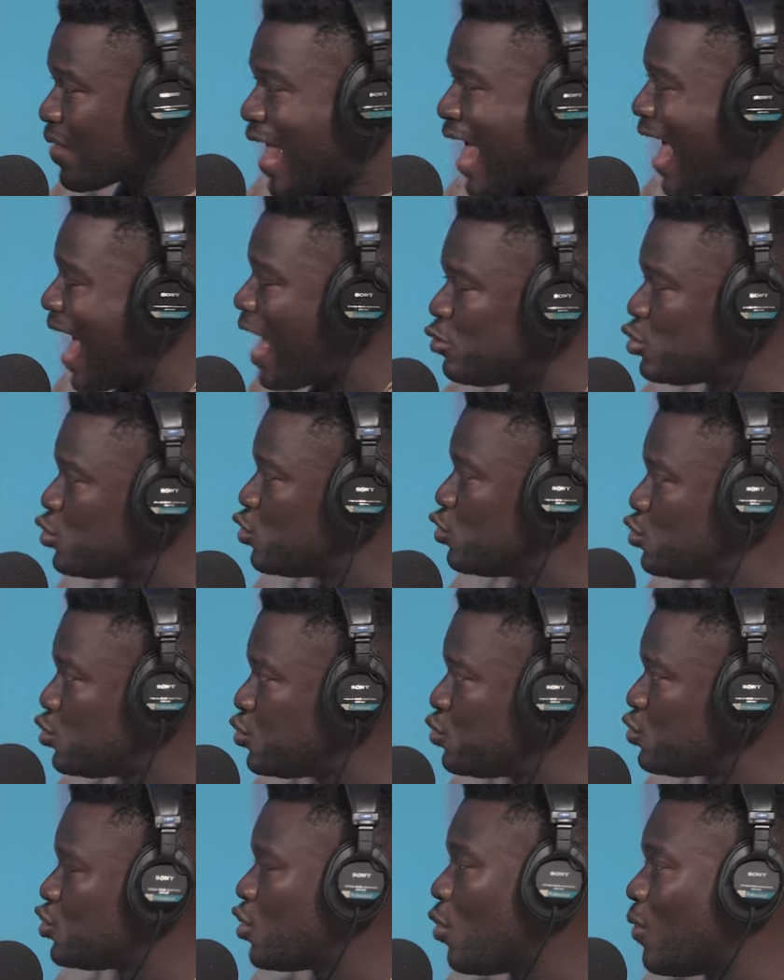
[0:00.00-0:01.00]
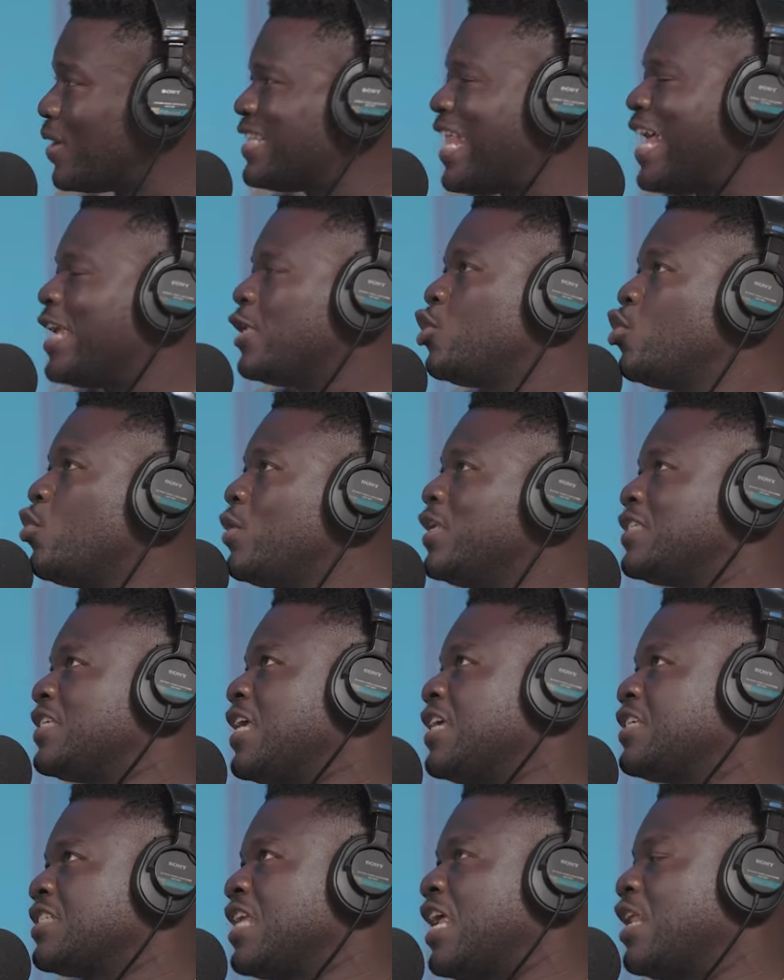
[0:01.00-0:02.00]
How do you choose your way? Like, do you
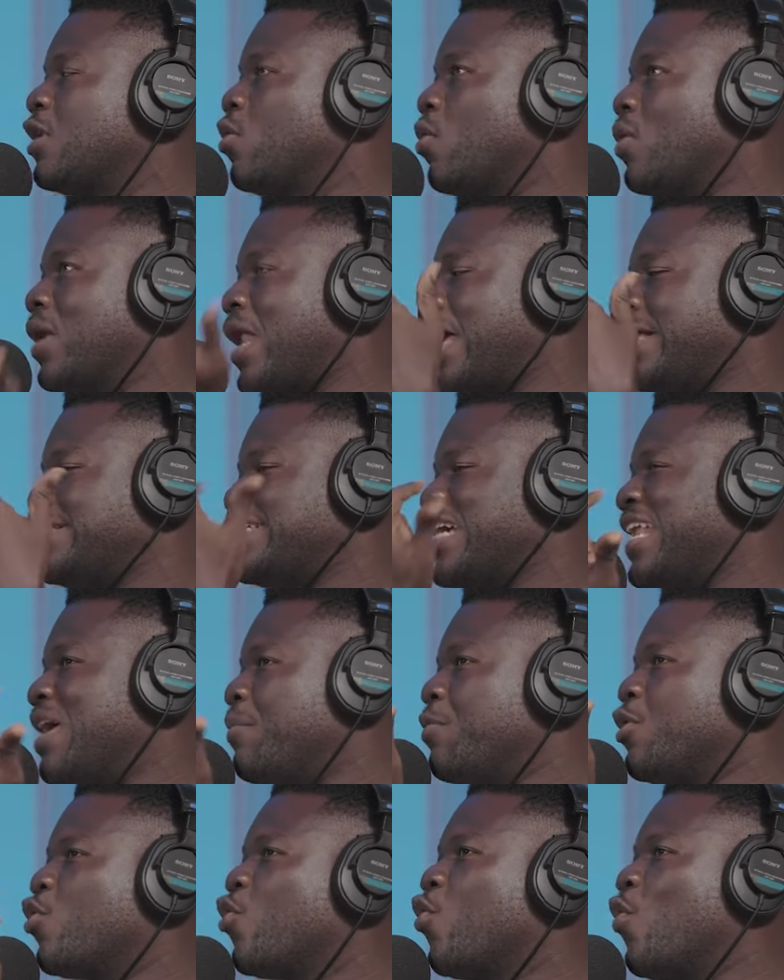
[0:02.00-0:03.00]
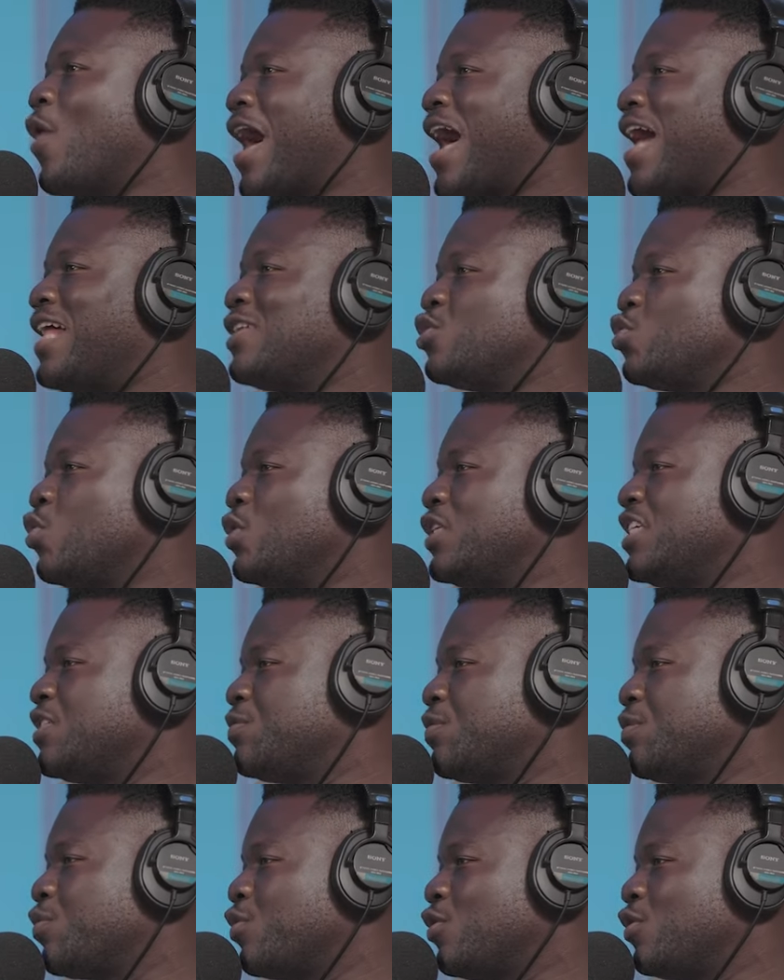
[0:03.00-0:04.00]
intentionally go like, Chai, let me go hard so these
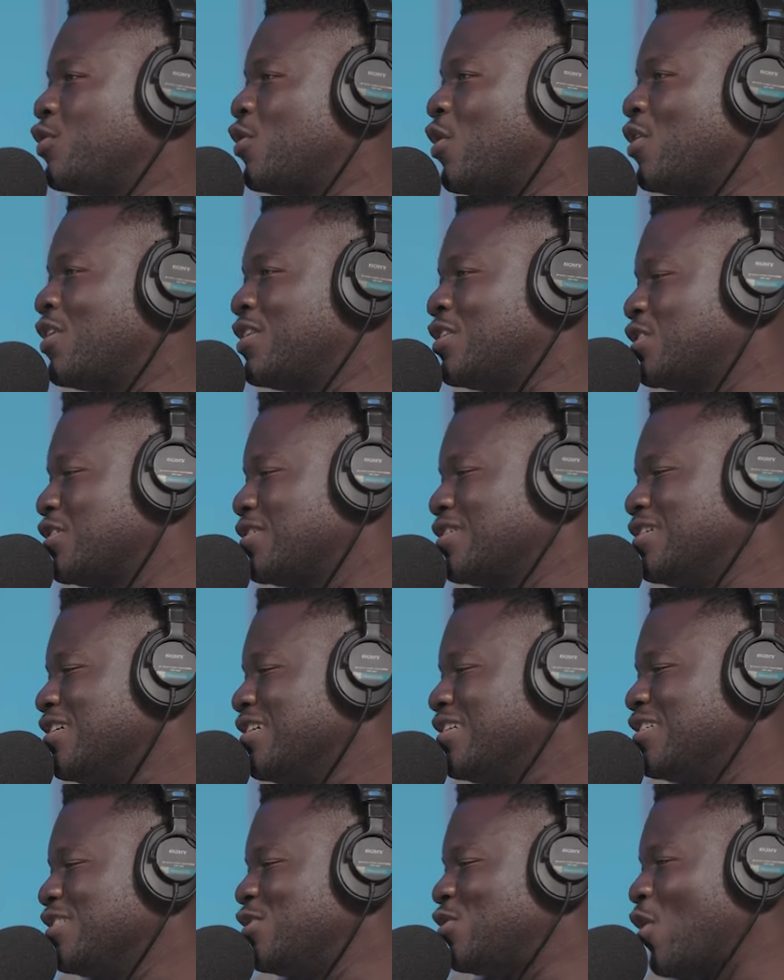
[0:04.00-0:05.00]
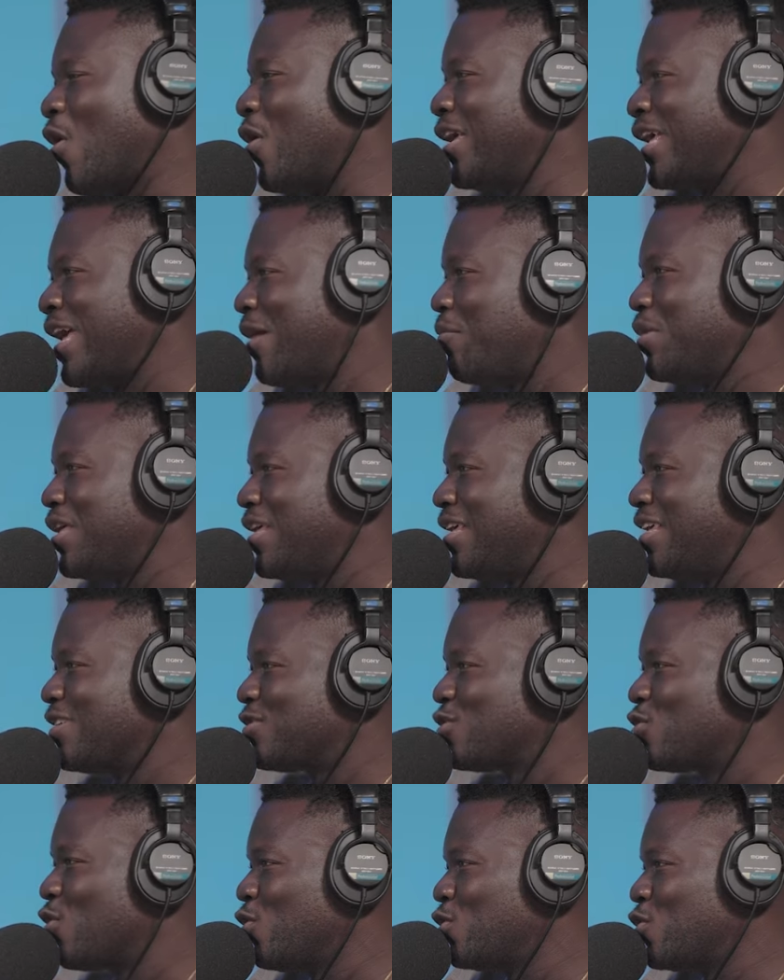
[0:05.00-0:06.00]
people don't get me?
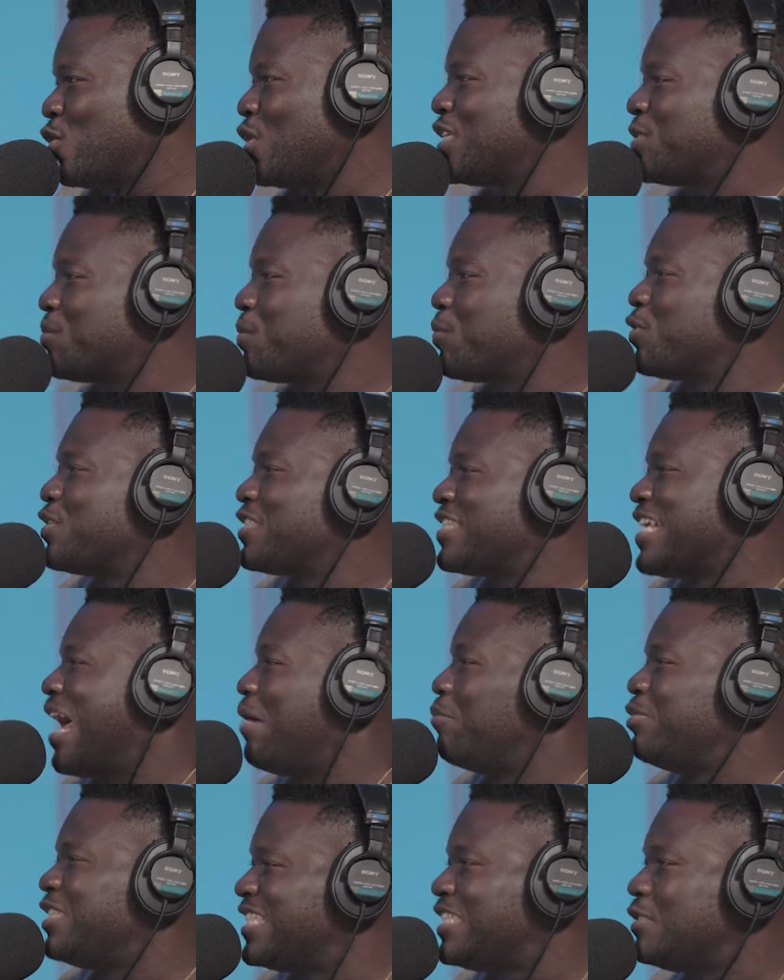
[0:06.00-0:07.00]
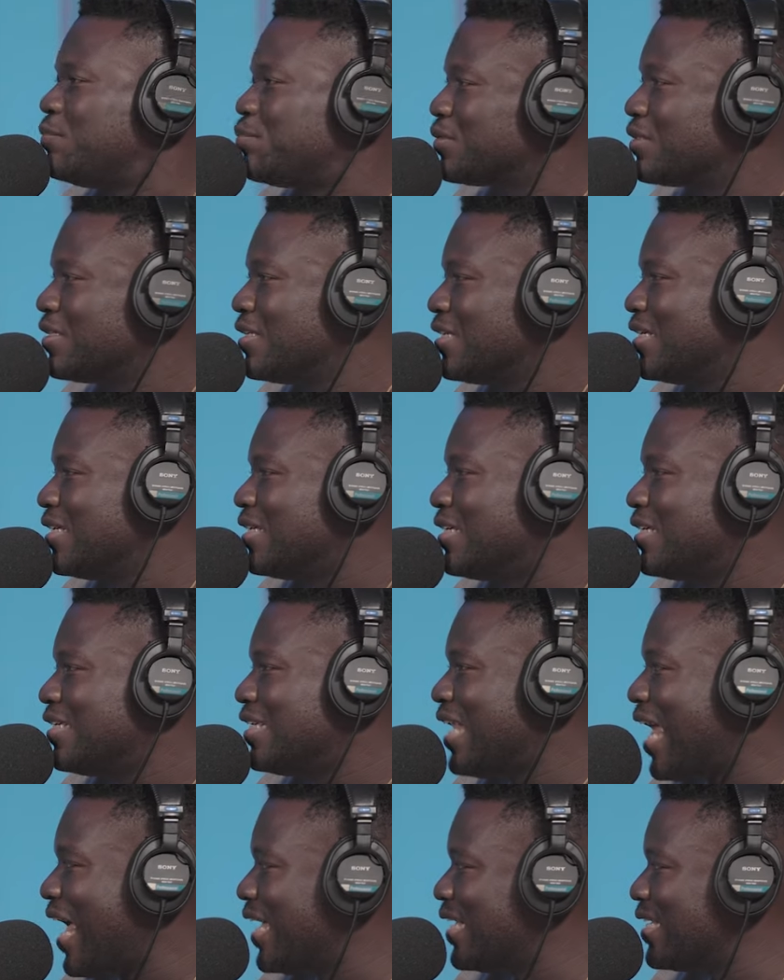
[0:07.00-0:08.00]
So these people say I'm deep.
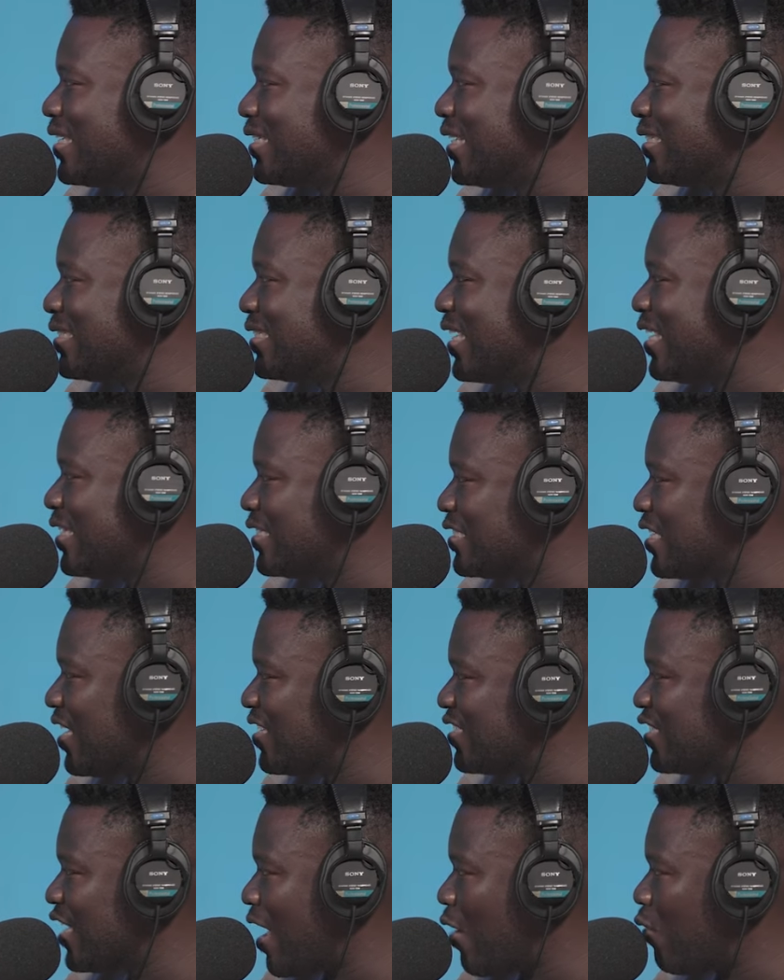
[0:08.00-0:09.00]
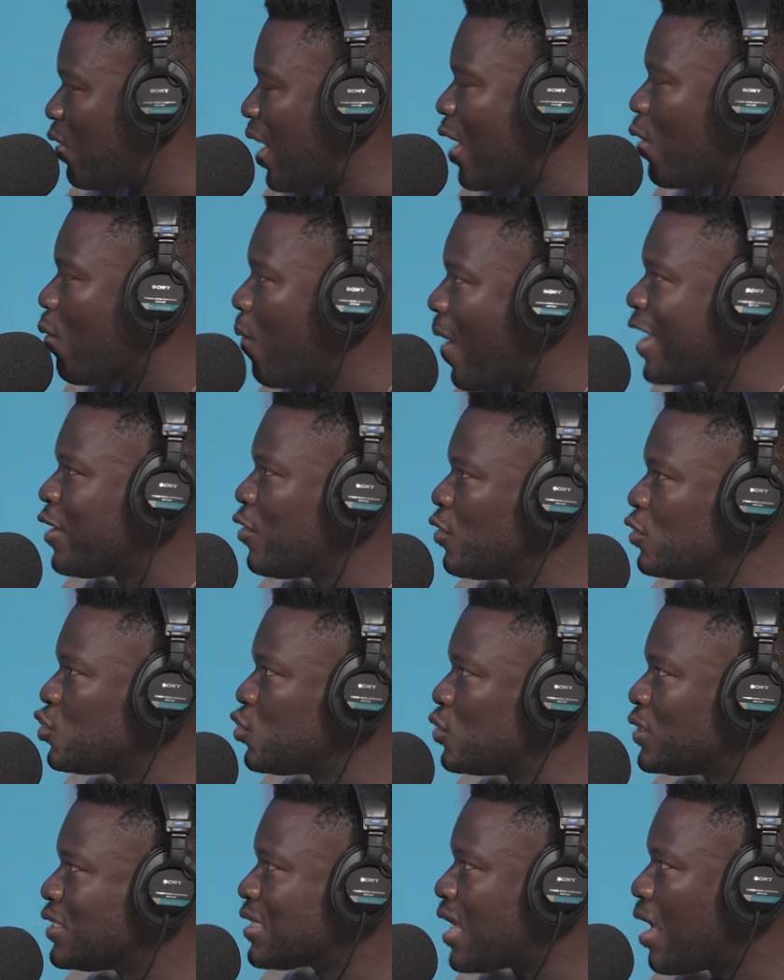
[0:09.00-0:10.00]
Like, is it intentional? Like, why don't
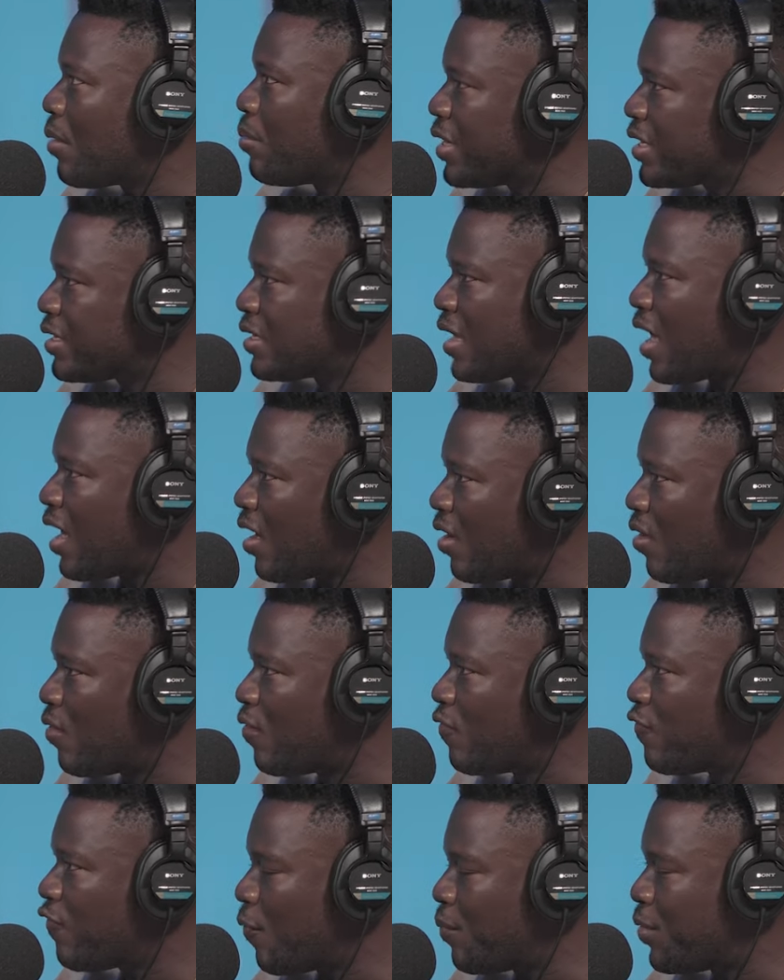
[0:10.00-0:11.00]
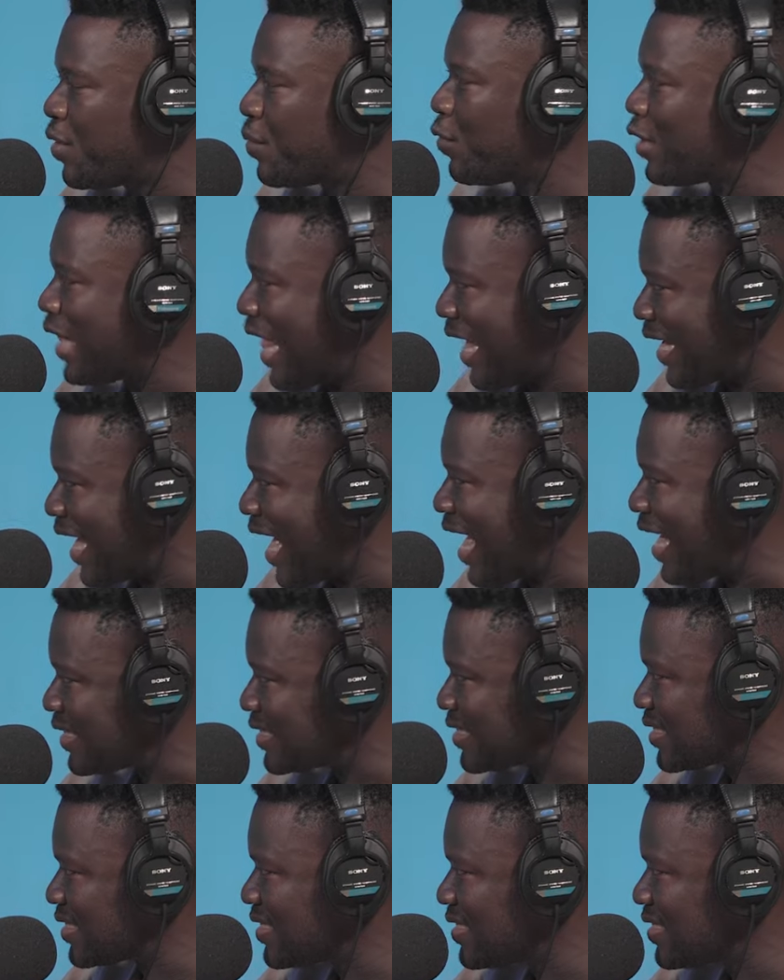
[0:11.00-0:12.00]
you dumb it down for people like us?